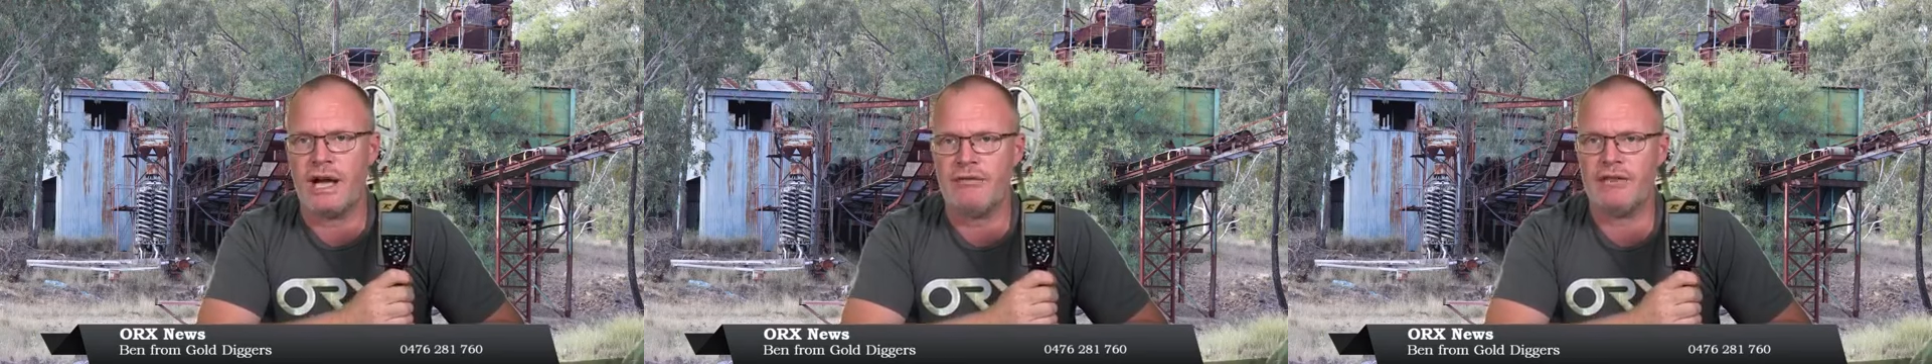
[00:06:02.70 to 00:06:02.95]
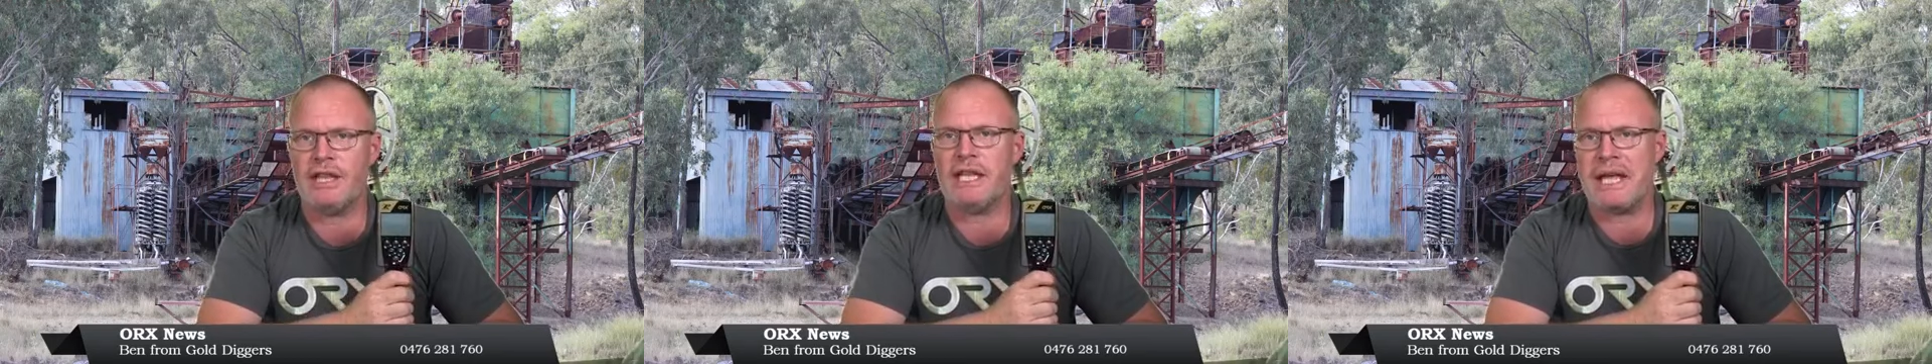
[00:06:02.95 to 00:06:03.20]

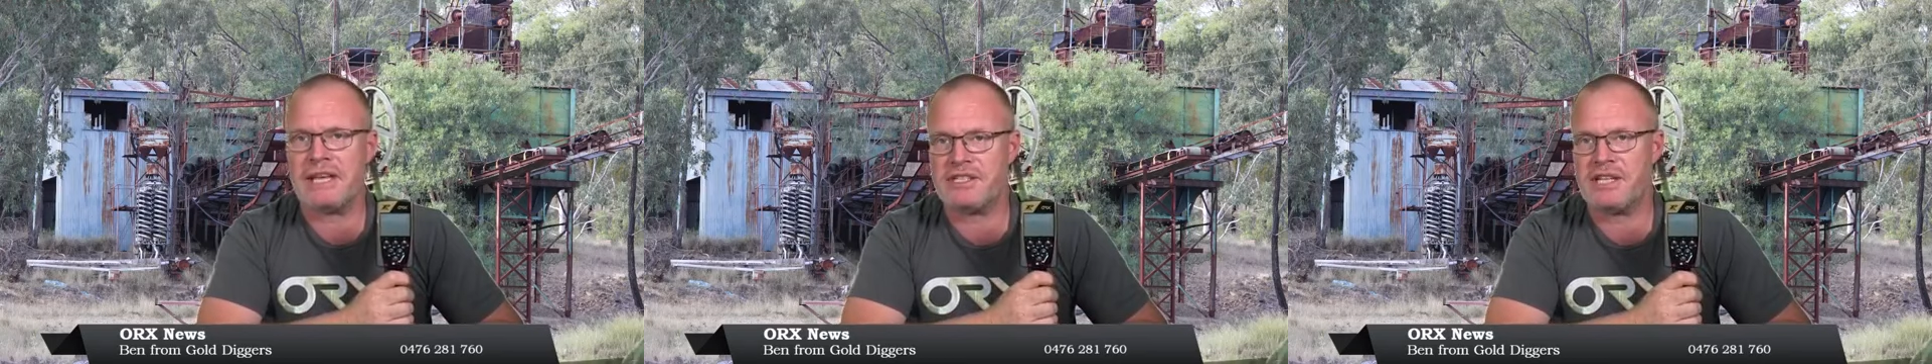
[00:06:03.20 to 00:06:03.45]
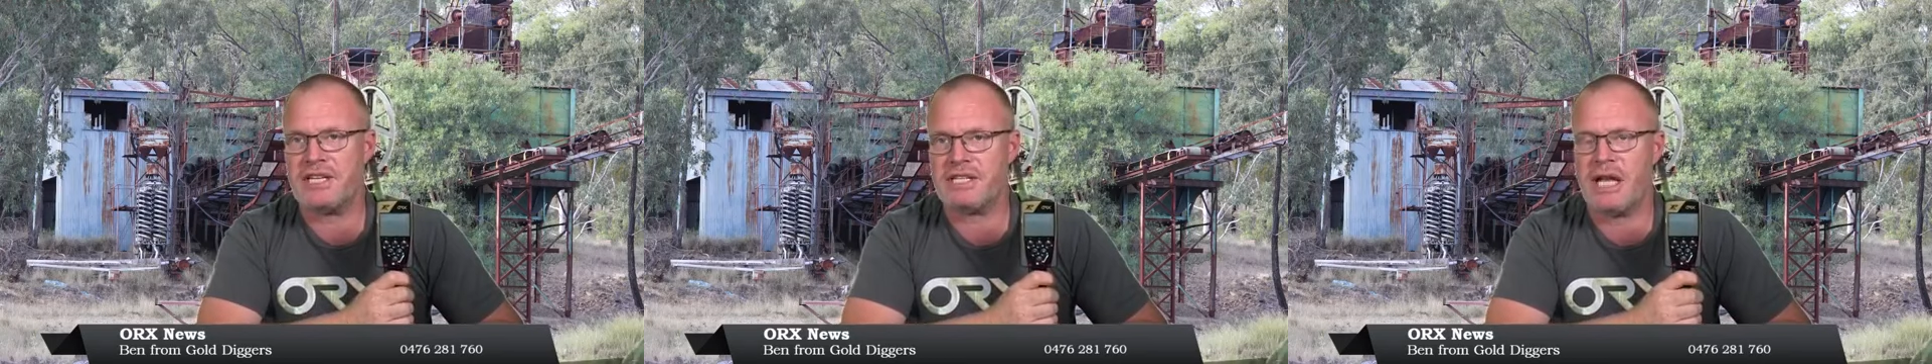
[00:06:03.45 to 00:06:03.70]
stuff than the
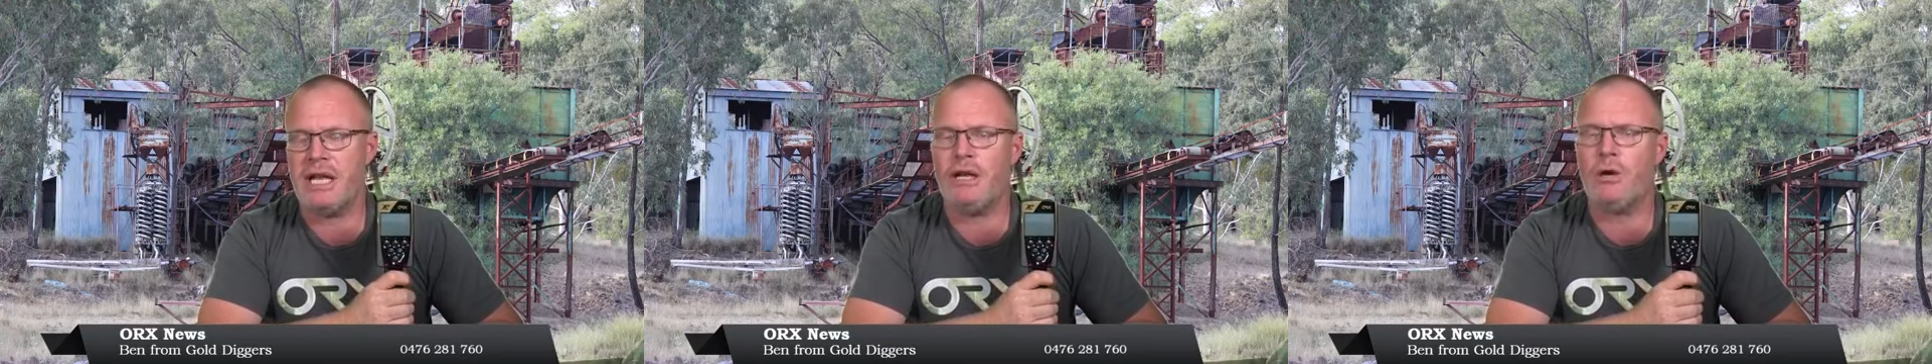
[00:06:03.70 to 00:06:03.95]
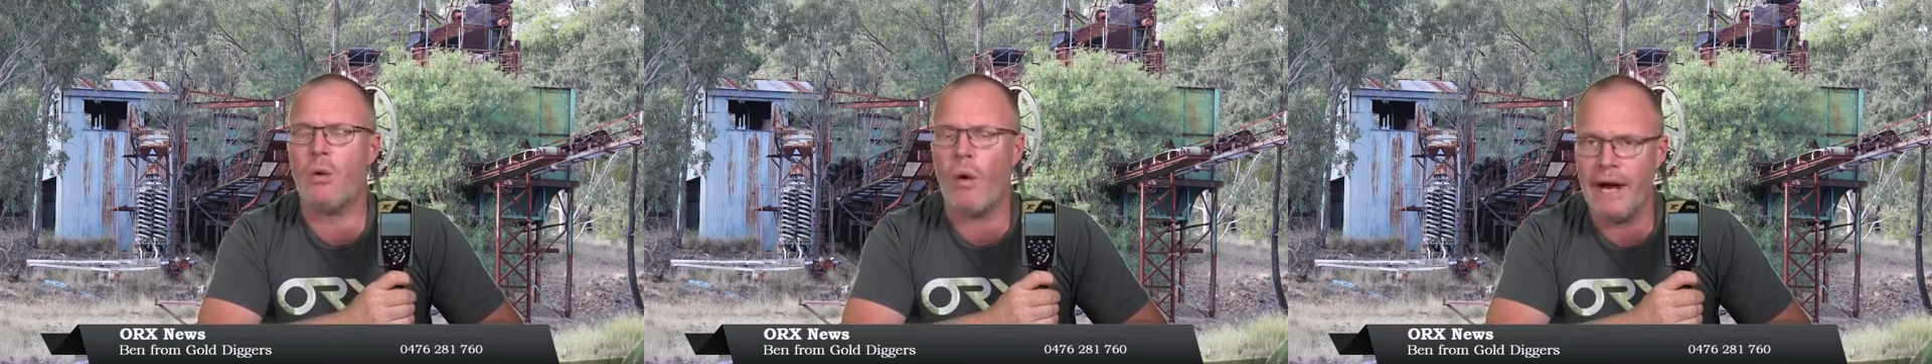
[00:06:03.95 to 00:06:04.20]
SDC
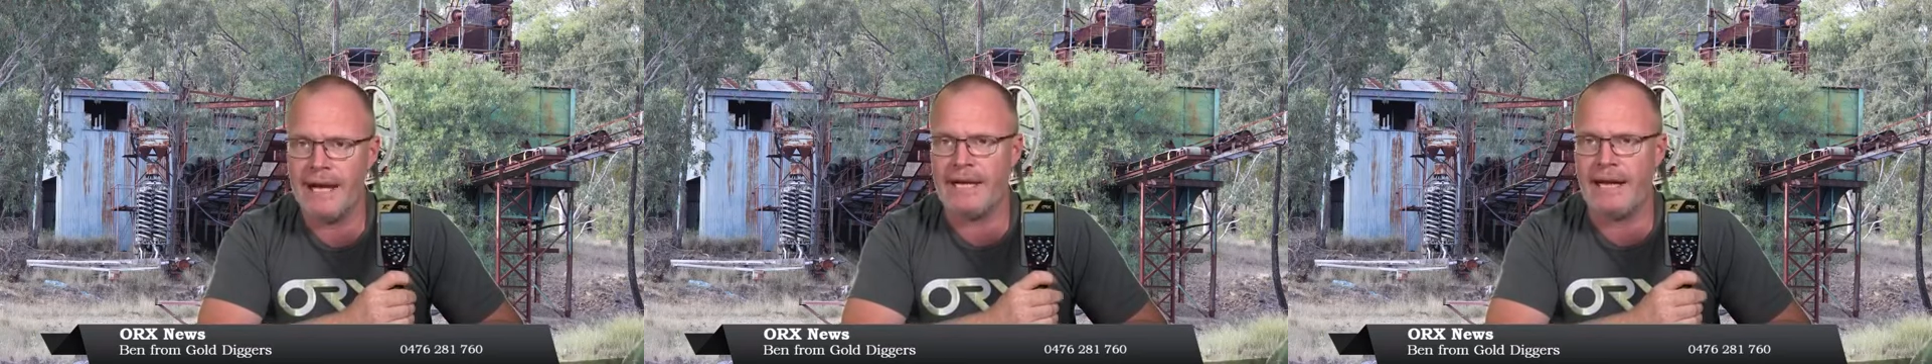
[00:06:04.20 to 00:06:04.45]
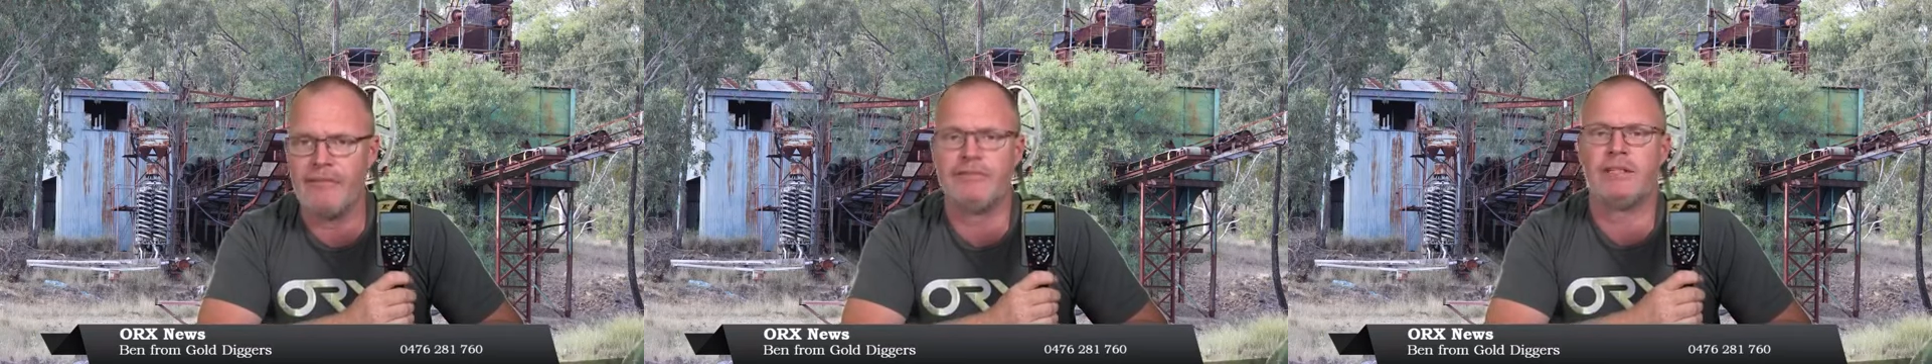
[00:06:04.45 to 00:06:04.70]

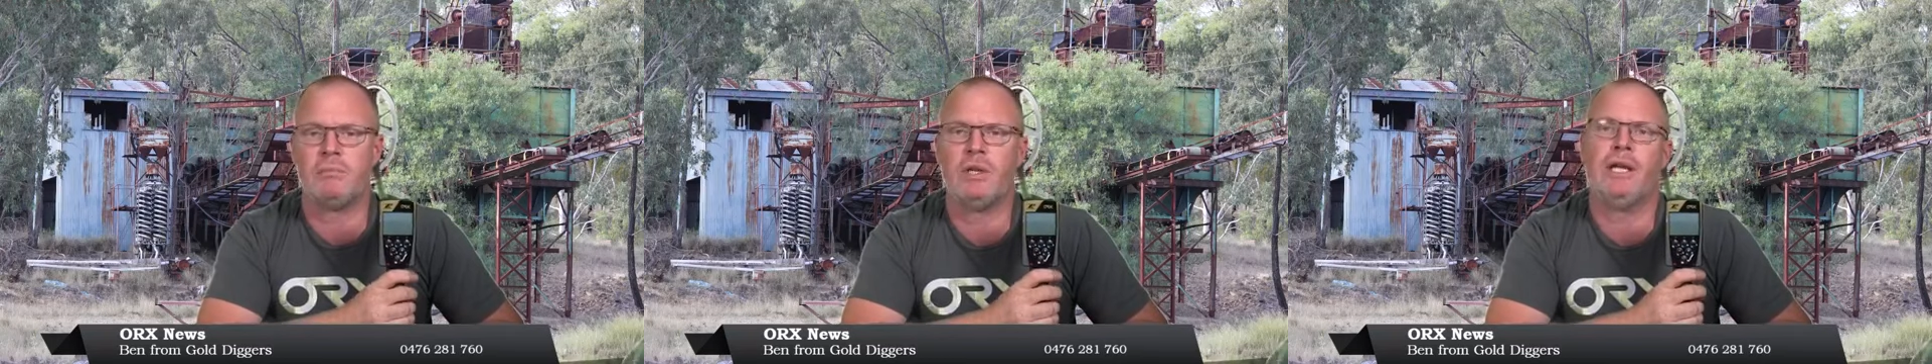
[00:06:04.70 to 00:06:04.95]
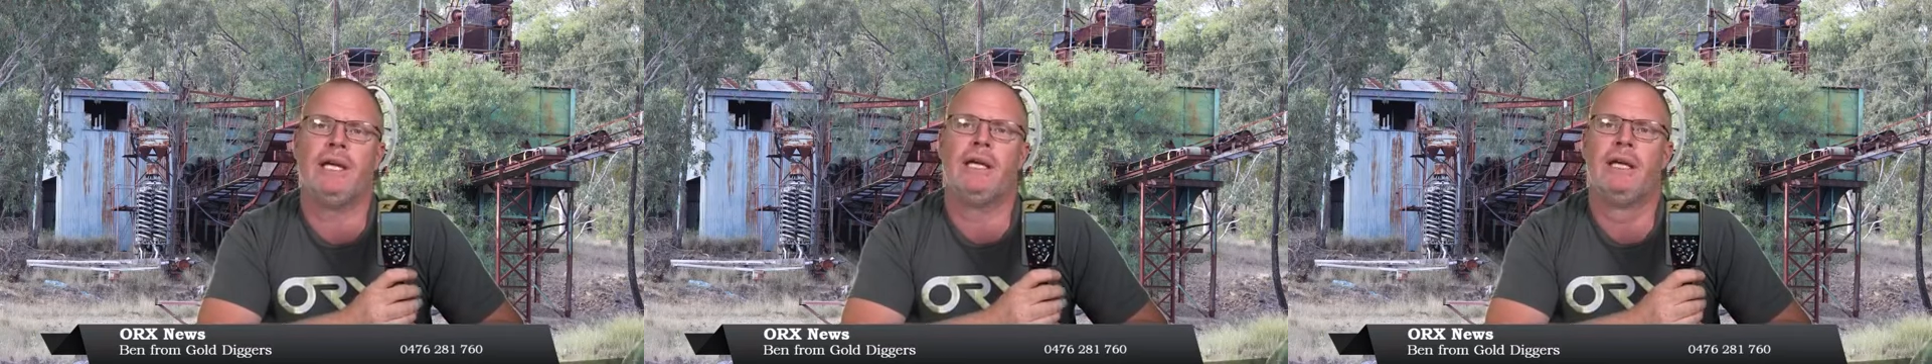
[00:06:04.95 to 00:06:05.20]
quite
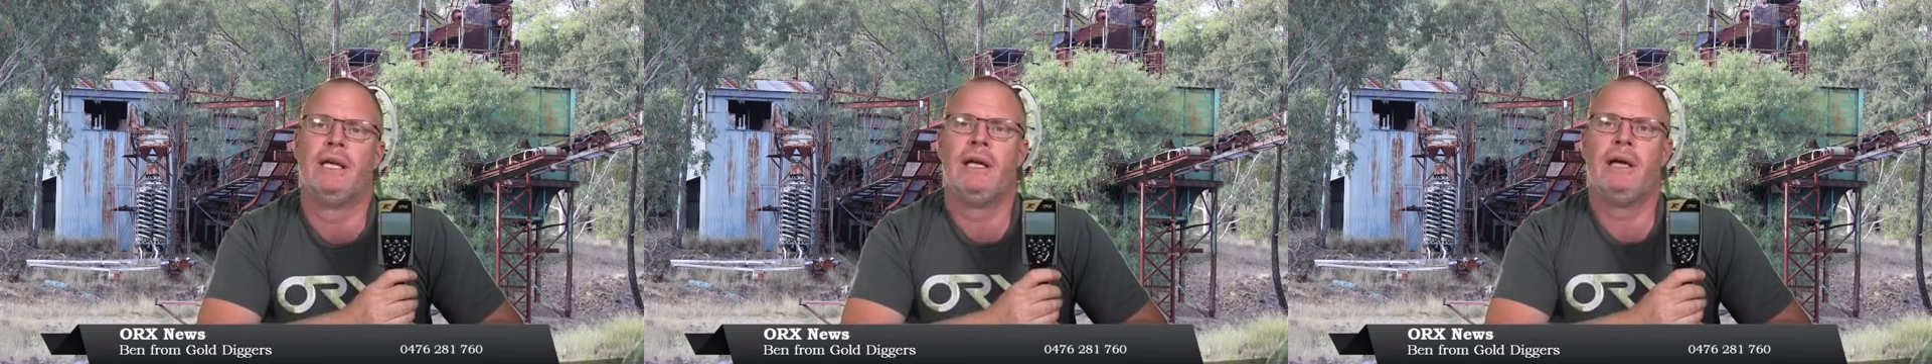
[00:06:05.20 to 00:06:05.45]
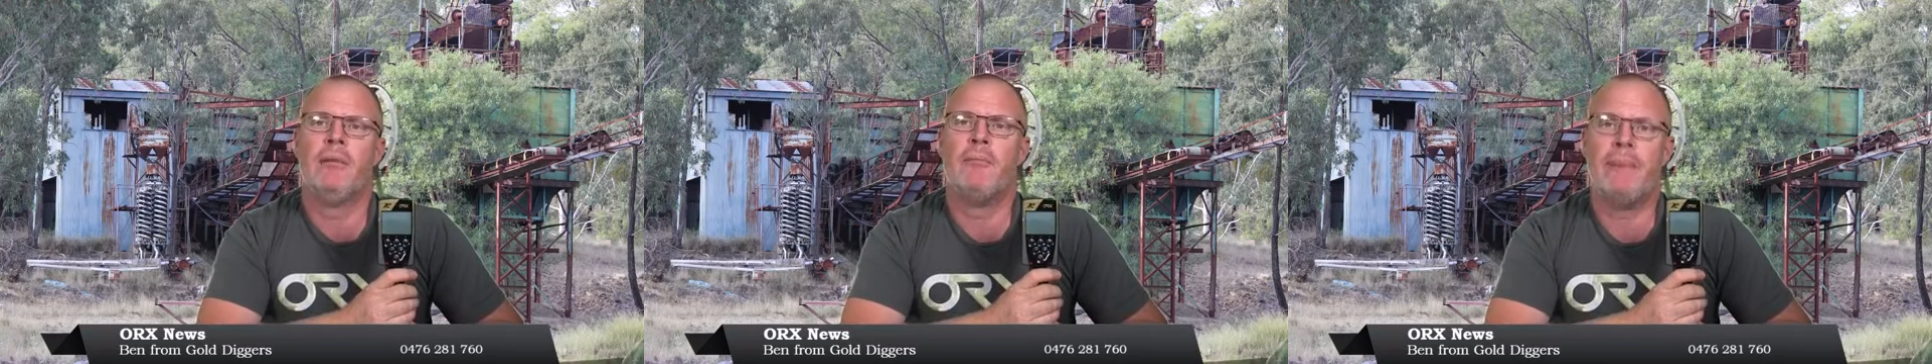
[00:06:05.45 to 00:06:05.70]
comfortably,
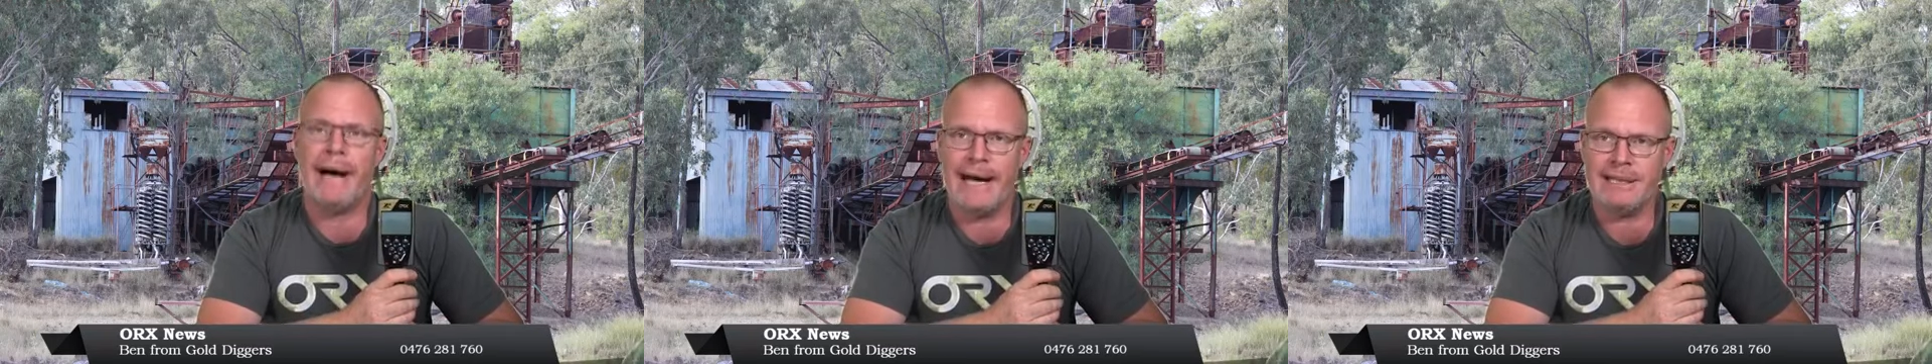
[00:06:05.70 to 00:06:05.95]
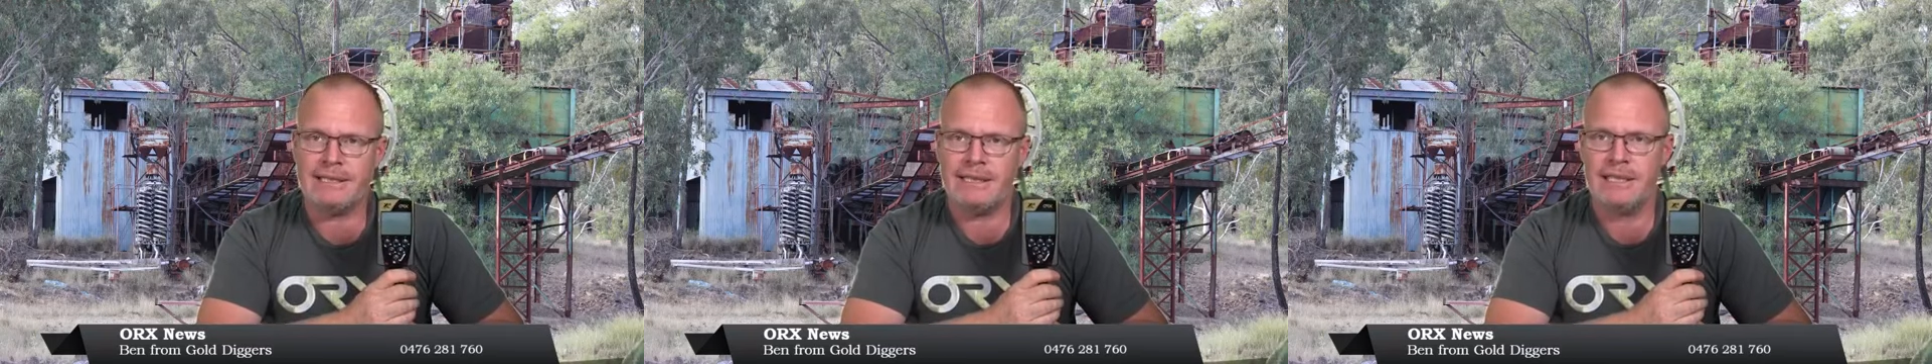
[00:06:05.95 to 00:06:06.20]

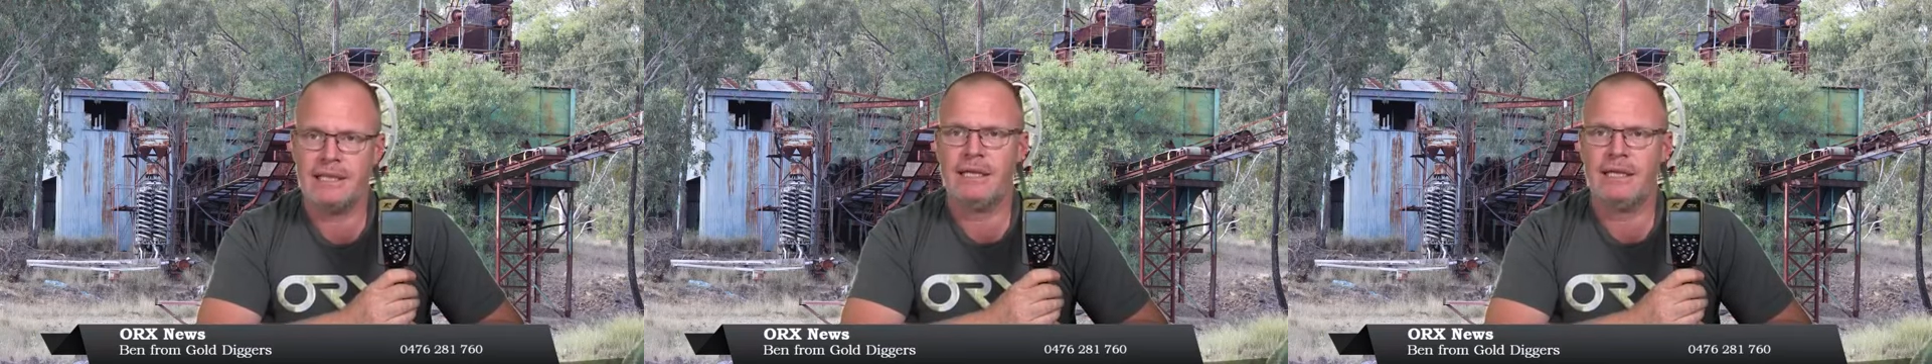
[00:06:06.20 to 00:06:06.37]
but